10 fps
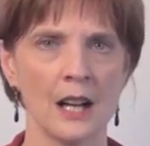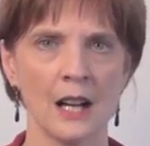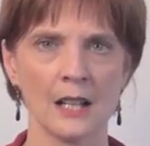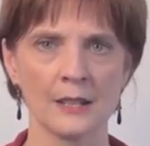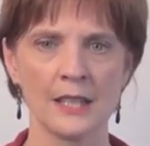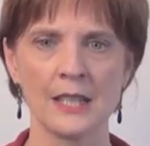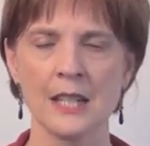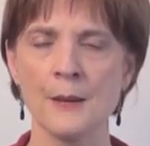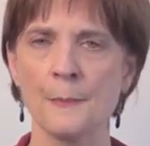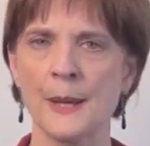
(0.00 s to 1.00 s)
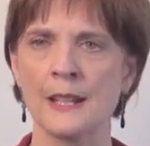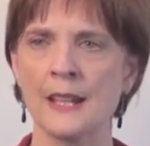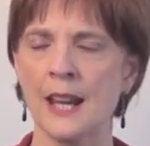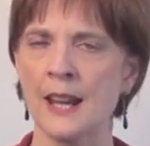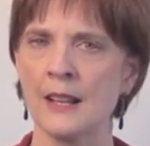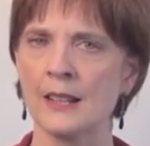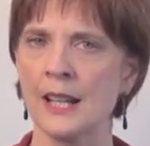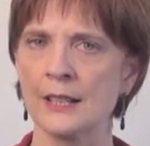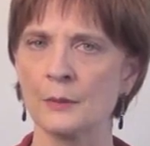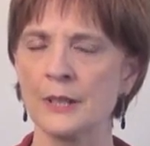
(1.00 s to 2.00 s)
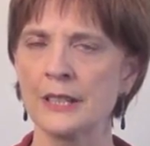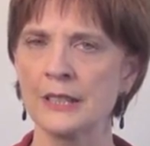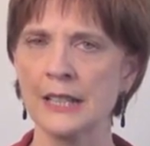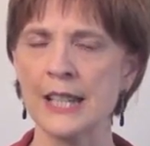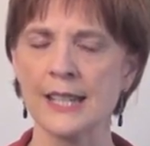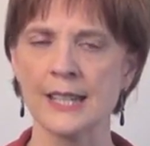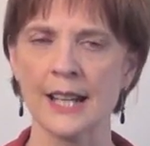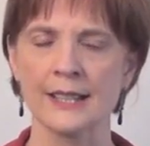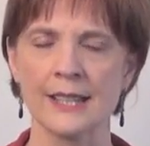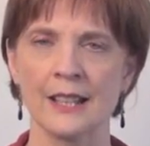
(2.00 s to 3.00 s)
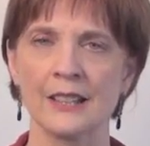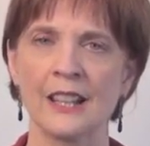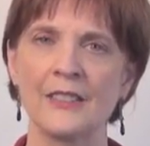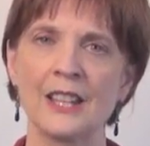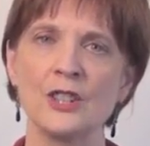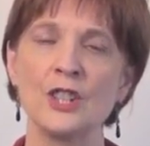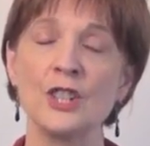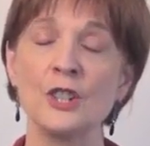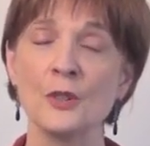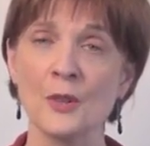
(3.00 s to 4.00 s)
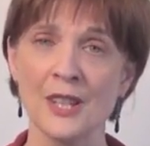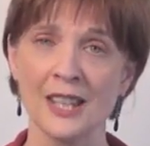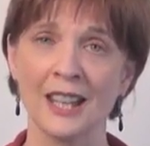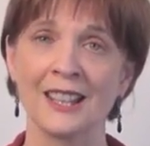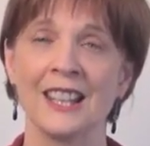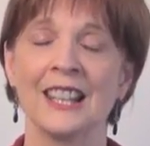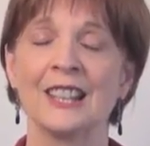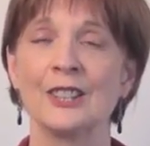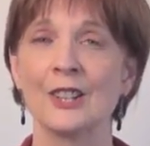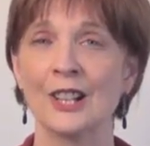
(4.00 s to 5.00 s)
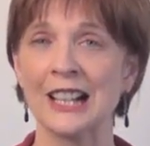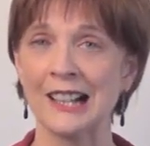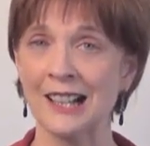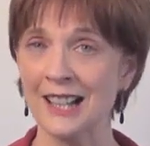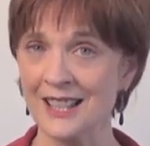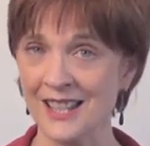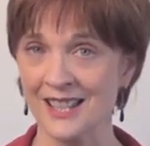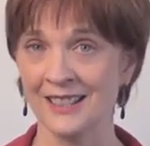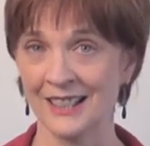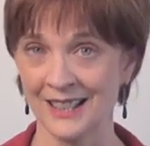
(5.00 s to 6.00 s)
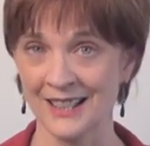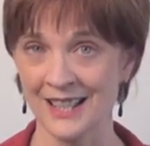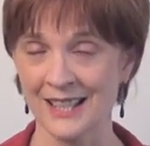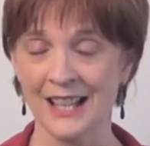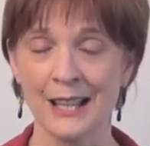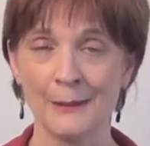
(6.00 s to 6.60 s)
a deep inhale and a released exhale, and then using your consonants,